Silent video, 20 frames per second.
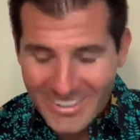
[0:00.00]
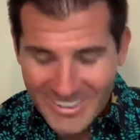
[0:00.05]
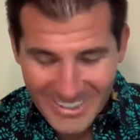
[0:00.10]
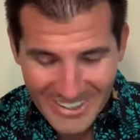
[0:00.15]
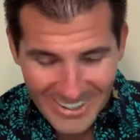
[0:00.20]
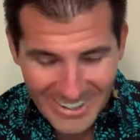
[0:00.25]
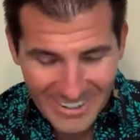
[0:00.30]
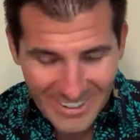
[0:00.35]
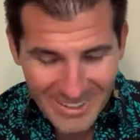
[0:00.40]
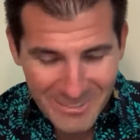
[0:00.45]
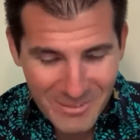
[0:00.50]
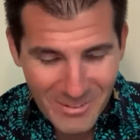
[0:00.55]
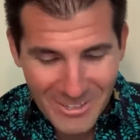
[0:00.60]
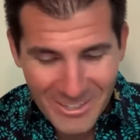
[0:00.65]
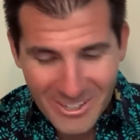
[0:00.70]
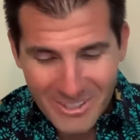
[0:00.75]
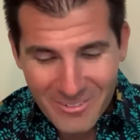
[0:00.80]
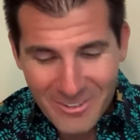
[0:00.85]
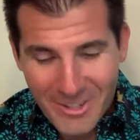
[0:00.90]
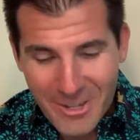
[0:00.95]
All right, but
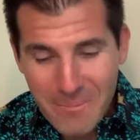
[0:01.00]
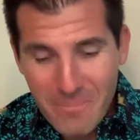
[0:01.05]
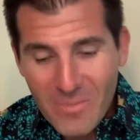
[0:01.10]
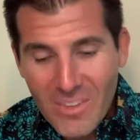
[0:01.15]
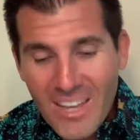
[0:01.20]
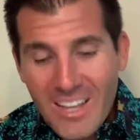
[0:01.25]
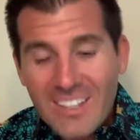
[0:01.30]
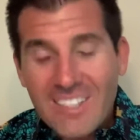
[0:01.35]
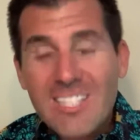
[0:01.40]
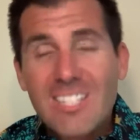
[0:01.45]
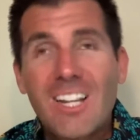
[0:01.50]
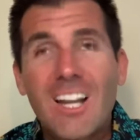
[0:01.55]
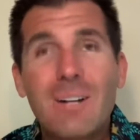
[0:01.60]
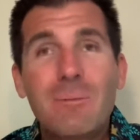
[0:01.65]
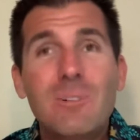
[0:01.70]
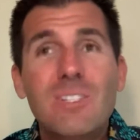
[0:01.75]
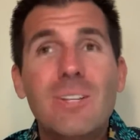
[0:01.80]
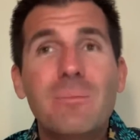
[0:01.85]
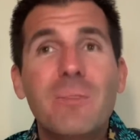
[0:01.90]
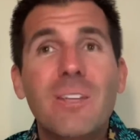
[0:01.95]
anyway, let's talk
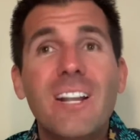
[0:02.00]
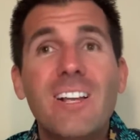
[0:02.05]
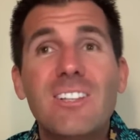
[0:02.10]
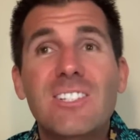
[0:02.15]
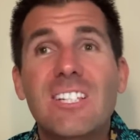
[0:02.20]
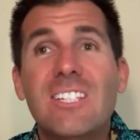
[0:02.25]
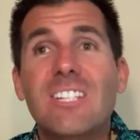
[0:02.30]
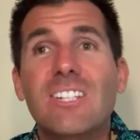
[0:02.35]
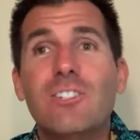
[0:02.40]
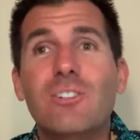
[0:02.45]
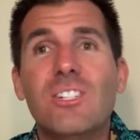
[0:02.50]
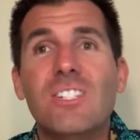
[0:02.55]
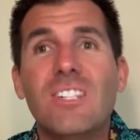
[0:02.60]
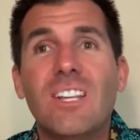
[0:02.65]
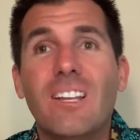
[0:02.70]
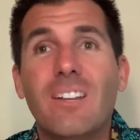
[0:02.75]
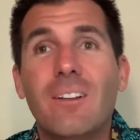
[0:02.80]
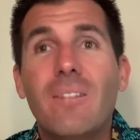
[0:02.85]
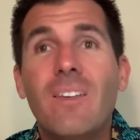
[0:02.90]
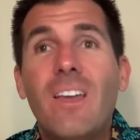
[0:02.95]
about something else that's
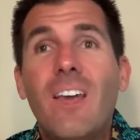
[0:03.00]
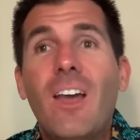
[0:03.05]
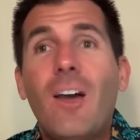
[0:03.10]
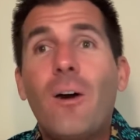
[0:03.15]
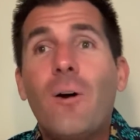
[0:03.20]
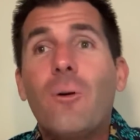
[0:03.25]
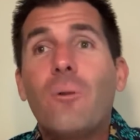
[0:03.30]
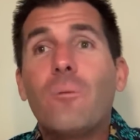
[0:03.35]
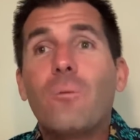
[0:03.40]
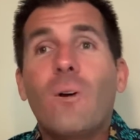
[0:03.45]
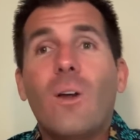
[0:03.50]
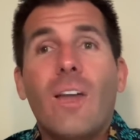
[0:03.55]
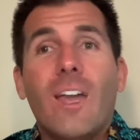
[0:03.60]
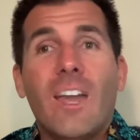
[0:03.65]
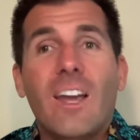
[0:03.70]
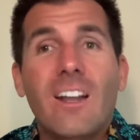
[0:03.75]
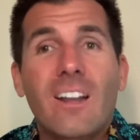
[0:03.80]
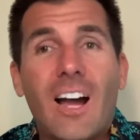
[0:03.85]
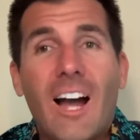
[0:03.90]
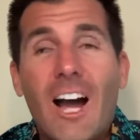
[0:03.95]
interesting
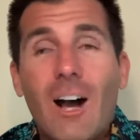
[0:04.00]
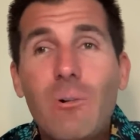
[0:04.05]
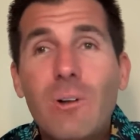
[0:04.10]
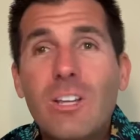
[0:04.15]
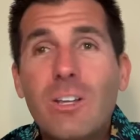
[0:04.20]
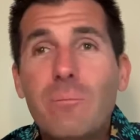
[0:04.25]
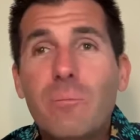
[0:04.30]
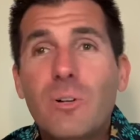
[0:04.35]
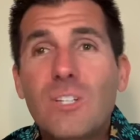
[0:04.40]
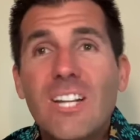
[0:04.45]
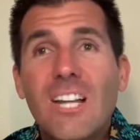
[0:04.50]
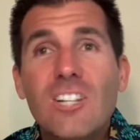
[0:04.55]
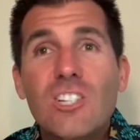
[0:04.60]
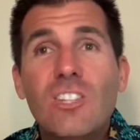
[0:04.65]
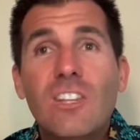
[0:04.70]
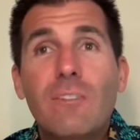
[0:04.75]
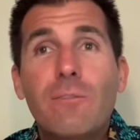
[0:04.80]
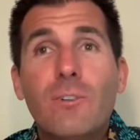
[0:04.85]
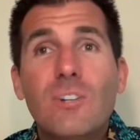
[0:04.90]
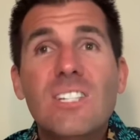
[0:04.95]
and how we can
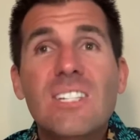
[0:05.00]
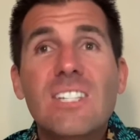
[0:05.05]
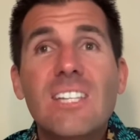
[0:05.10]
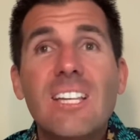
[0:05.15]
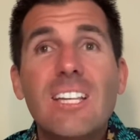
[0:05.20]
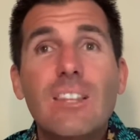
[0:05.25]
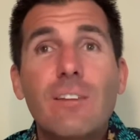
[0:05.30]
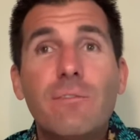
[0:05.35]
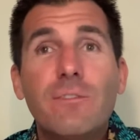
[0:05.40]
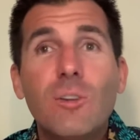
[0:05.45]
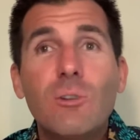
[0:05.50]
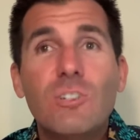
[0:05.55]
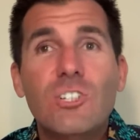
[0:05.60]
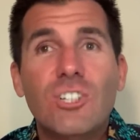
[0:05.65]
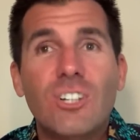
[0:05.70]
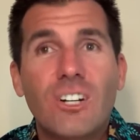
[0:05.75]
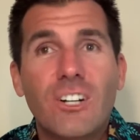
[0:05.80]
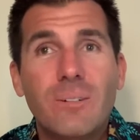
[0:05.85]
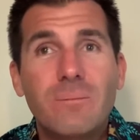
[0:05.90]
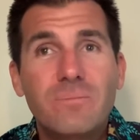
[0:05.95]
potentially foresee the
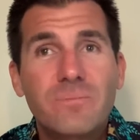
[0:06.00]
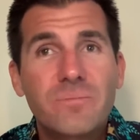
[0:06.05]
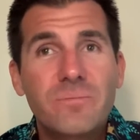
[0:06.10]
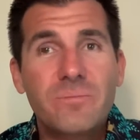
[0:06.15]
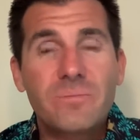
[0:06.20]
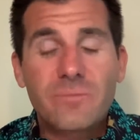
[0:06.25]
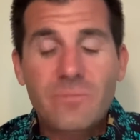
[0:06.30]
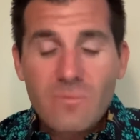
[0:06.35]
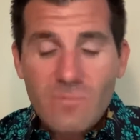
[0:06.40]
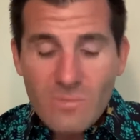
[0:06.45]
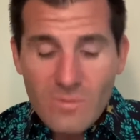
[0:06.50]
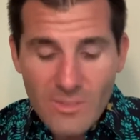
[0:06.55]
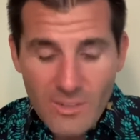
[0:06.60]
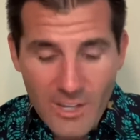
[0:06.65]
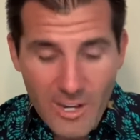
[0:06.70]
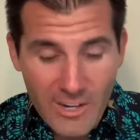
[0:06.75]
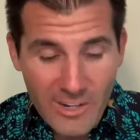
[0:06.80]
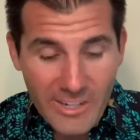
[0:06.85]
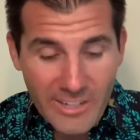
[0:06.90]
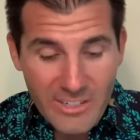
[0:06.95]
future.
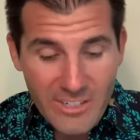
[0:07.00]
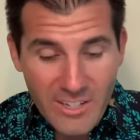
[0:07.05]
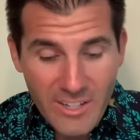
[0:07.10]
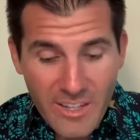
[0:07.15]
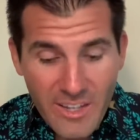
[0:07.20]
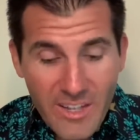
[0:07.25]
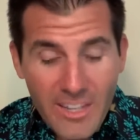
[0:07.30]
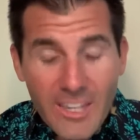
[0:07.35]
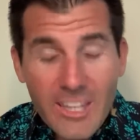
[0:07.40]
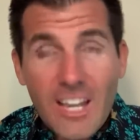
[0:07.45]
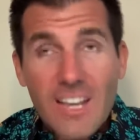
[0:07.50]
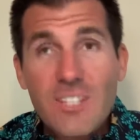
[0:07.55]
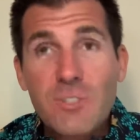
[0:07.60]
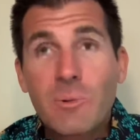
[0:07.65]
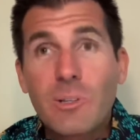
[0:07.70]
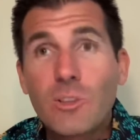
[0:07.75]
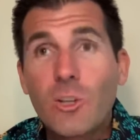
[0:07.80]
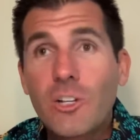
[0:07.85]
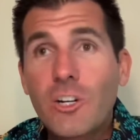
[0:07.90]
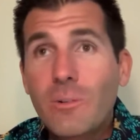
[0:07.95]
All right, as
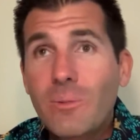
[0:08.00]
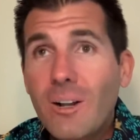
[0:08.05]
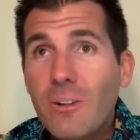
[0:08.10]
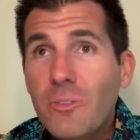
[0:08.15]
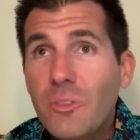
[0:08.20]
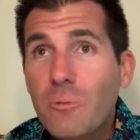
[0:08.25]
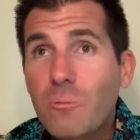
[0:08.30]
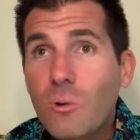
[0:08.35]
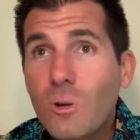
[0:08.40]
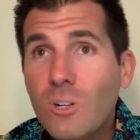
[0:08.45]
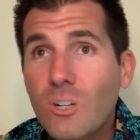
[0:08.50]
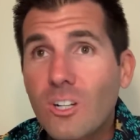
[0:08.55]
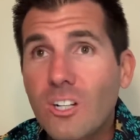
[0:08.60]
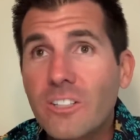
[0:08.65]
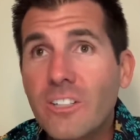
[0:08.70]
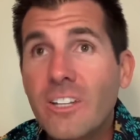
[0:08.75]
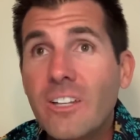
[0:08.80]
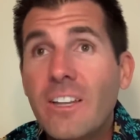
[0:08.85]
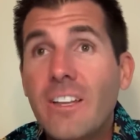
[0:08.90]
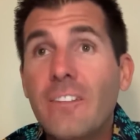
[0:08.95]
we look around the
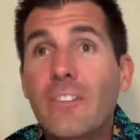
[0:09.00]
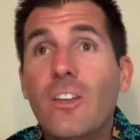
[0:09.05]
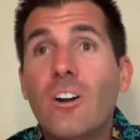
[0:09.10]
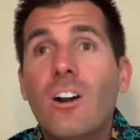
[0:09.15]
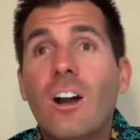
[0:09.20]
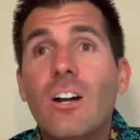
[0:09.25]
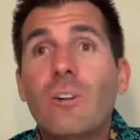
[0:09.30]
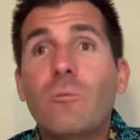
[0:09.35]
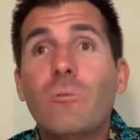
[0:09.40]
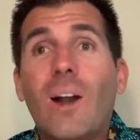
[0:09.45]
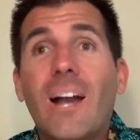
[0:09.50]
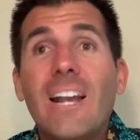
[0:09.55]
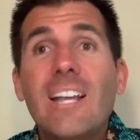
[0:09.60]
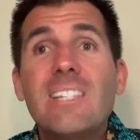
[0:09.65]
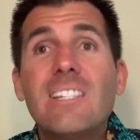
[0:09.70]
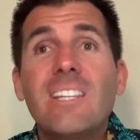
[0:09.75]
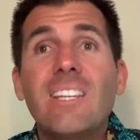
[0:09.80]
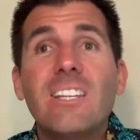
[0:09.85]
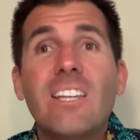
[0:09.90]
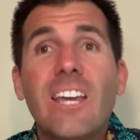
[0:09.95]
world, there are
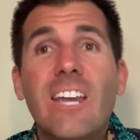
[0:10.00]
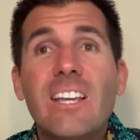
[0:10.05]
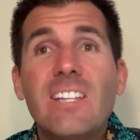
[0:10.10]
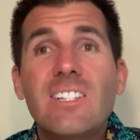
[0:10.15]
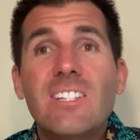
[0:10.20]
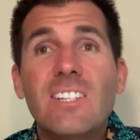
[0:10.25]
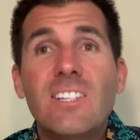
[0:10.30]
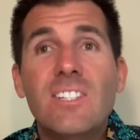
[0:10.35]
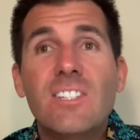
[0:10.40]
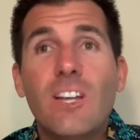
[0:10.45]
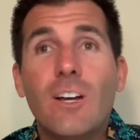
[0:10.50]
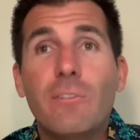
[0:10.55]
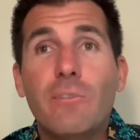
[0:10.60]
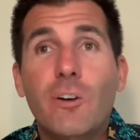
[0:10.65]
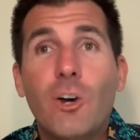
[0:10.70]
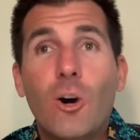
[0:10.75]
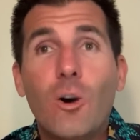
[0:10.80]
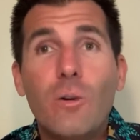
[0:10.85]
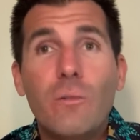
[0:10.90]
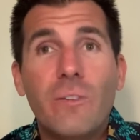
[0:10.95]
rising cases of
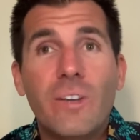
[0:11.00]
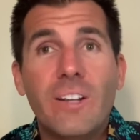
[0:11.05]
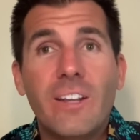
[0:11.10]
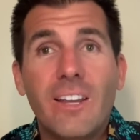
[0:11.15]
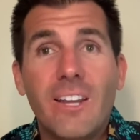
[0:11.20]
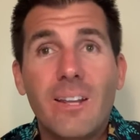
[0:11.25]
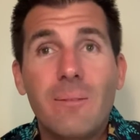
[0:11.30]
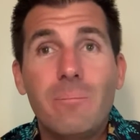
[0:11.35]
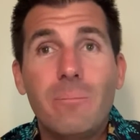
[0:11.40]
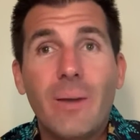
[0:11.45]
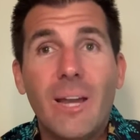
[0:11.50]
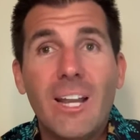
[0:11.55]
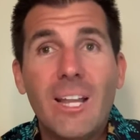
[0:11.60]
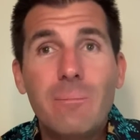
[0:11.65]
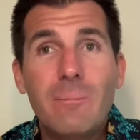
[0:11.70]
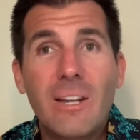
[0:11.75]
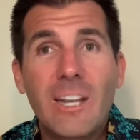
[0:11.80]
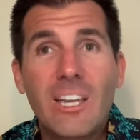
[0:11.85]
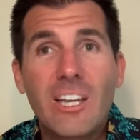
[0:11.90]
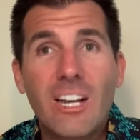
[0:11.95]
COVID in many,
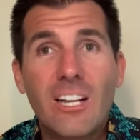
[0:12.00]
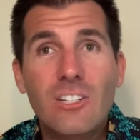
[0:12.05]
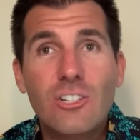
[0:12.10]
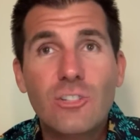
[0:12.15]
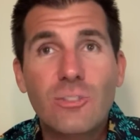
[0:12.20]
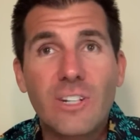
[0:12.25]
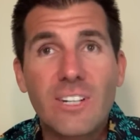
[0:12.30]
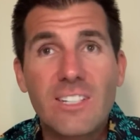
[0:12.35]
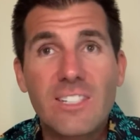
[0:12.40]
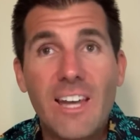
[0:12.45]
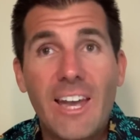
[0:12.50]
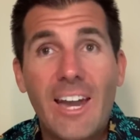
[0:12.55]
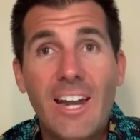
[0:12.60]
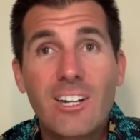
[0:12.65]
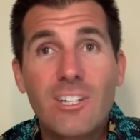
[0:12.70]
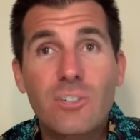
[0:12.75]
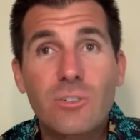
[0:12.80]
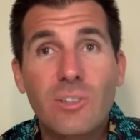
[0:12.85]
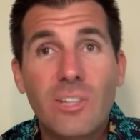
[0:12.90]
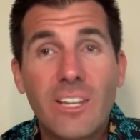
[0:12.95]
many countries.
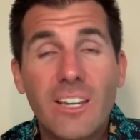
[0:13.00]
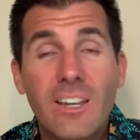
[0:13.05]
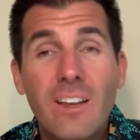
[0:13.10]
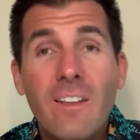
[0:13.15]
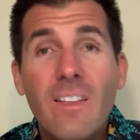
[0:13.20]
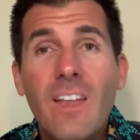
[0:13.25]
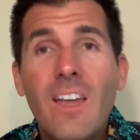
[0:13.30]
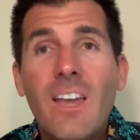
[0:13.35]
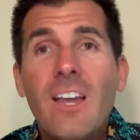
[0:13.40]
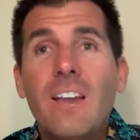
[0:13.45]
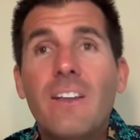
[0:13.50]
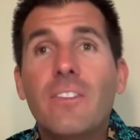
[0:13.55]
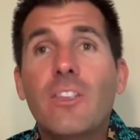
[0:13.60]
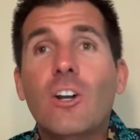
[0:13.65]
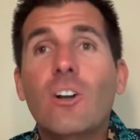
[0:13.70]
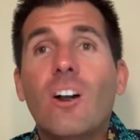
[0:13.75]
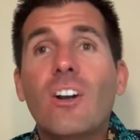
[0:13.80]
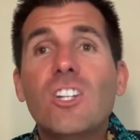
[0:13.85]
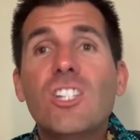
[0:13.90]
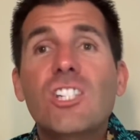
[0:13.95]
Actually,
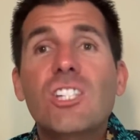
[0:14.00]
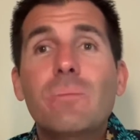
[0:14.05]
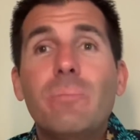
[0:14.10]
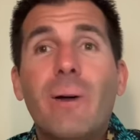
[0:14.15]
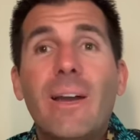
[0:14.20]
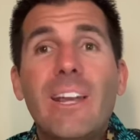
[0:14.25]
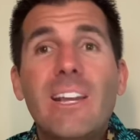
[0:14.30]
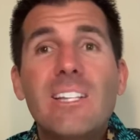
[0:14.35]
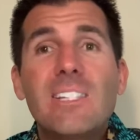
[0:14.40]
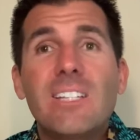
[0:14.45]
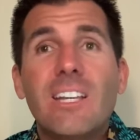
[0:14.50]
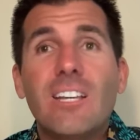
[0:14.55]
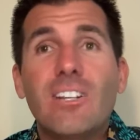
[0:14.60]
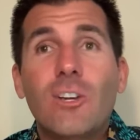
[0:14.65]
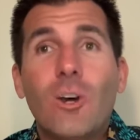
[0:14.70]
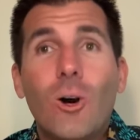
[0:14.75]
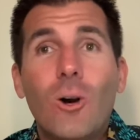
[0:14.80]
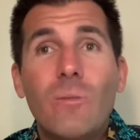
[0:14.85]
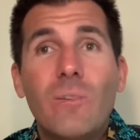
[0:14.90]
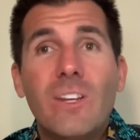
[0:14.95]
there are spikes in
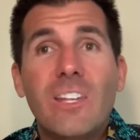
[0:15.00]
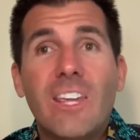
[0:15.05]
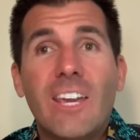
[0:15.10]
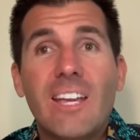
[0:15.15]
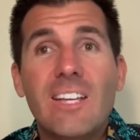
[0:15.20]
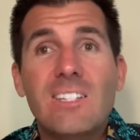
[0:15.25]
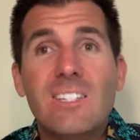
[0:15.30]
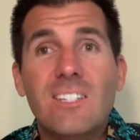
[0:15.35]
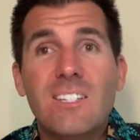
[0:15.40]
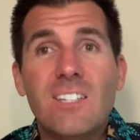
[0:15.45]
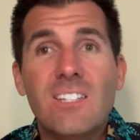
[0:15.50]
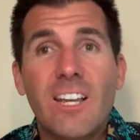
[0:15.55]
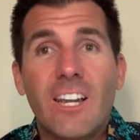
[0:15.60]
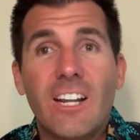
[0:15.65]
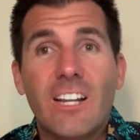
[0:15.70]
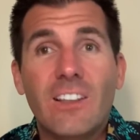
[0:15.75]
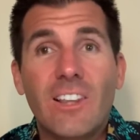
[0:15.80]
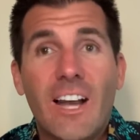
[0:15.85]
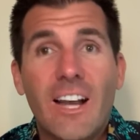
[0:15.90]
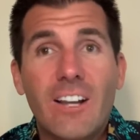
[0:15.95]
COVID cases in
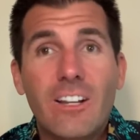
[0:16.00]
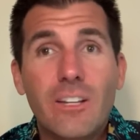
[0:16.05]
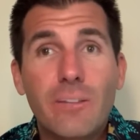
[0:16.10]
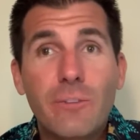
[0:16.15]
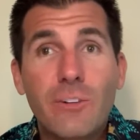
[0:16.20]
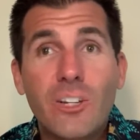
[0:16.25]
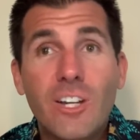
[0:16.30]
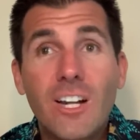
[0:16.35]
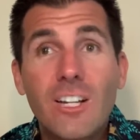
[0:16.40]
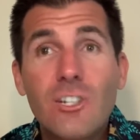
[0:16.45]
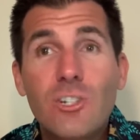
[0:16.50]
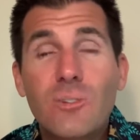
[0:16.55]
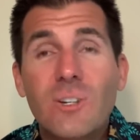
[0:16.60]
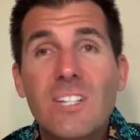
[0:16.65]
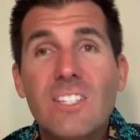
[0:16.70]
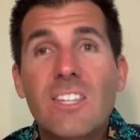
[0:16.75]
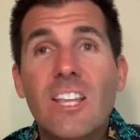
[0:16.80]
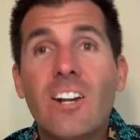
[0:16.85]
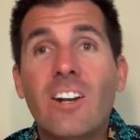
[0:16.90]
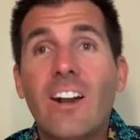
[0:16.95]
a lot of different
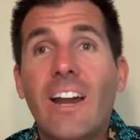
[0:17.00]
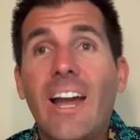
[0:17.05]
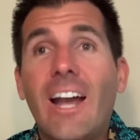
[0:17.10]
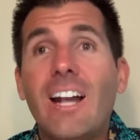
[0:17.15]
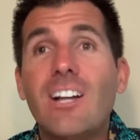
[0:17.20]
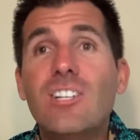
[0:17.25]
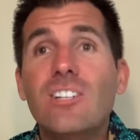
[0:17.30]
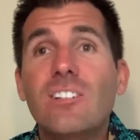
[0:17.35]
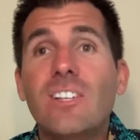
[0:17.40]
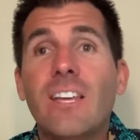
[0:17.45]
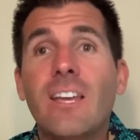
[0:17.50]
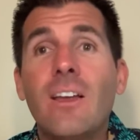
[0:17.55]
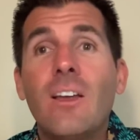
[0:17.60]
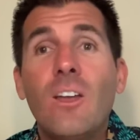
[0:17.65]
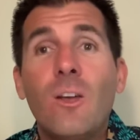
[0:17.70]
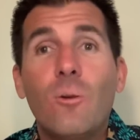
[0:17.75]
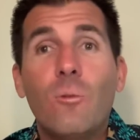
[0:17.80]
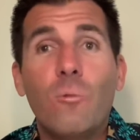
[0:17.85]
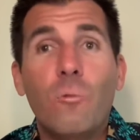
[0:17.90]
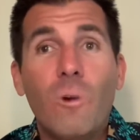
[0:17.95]
countries that are actually
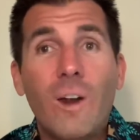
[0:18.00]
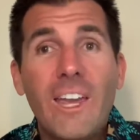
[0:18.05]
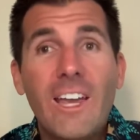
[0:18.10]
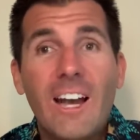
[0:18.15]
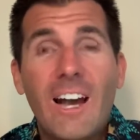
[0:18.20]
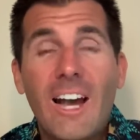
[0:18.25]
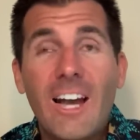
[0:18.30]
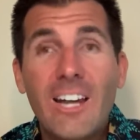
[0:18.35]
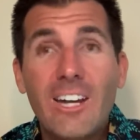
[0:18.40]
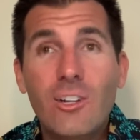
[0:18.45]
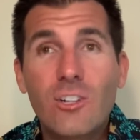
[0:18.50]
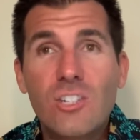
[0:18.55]
way higher